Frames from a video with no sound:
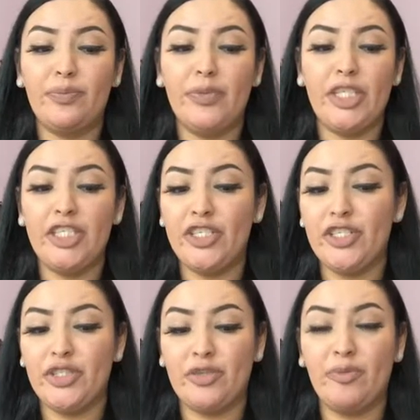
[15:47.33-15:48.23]

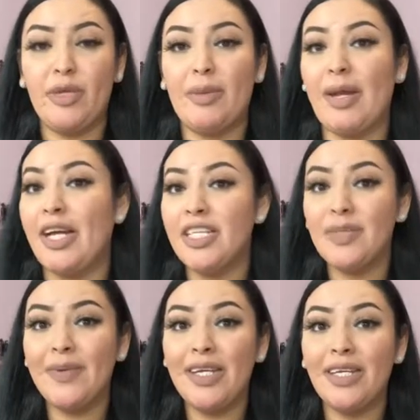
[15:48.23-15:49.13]
pictures of me and my
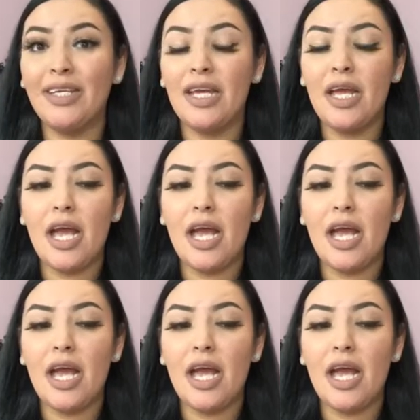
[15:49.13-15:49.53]
husband.